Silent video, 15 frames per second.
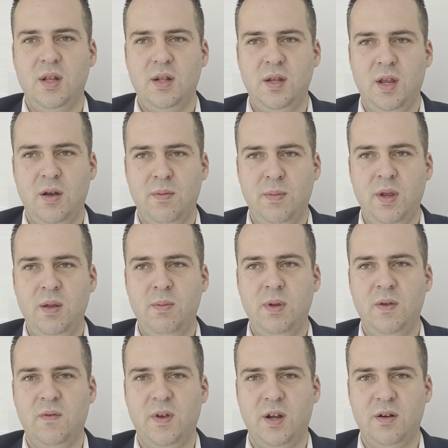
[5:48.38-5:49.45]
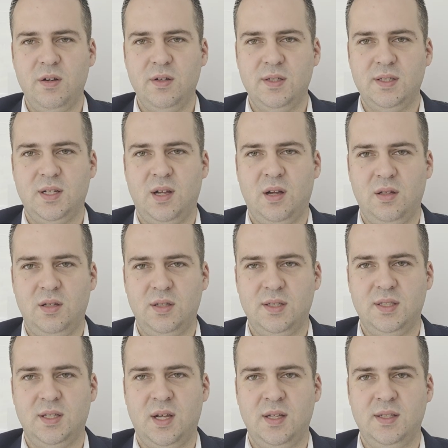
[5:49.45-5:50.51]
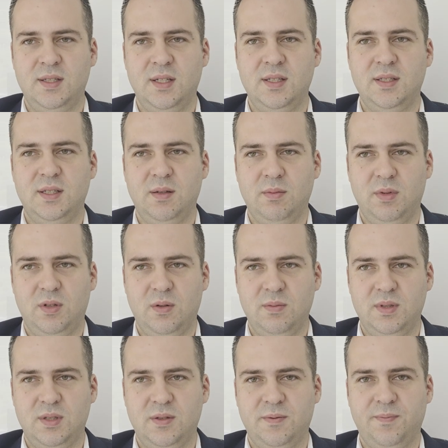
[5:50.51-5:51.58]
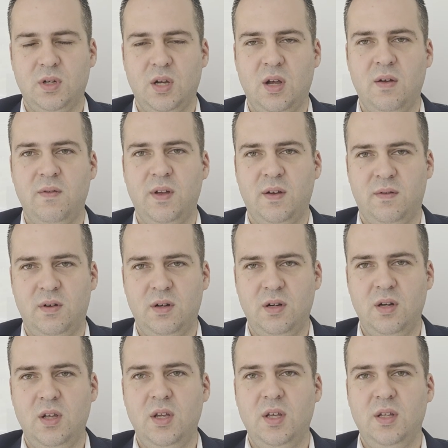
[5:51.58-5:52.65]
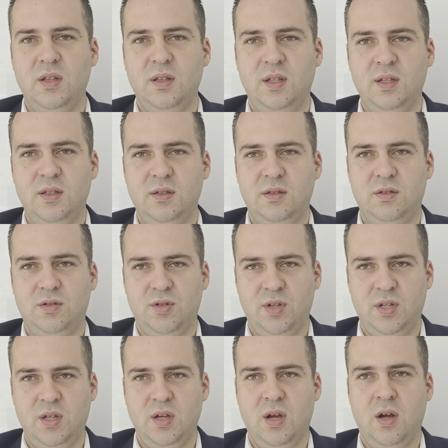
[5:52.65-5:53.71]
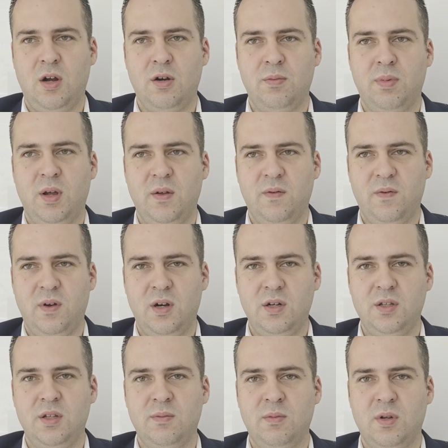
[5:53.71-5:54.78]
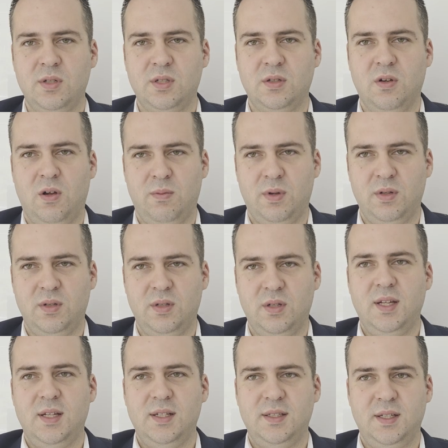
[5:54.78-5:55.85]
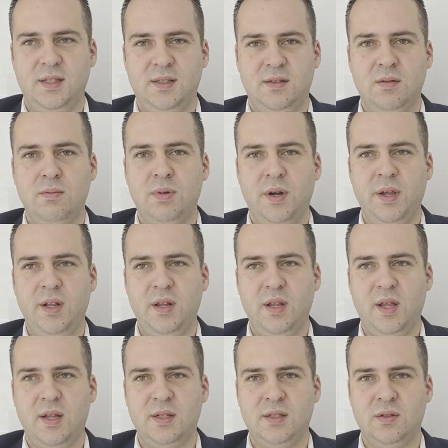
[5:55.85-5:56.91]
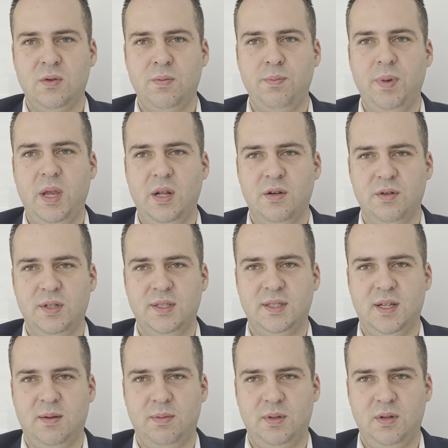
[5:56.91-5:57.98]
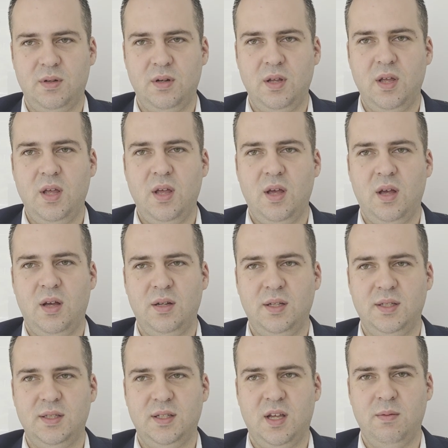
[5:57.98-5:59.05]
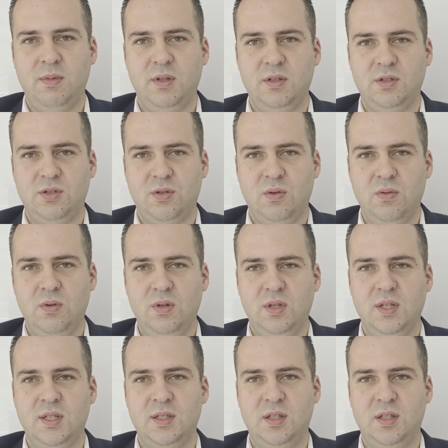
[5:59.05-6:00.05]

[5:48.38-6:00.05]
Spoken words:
There may be various other signs and symptoms. However, these three are by far the most common. Since the brain has no pain receptor, an ischemic stroke is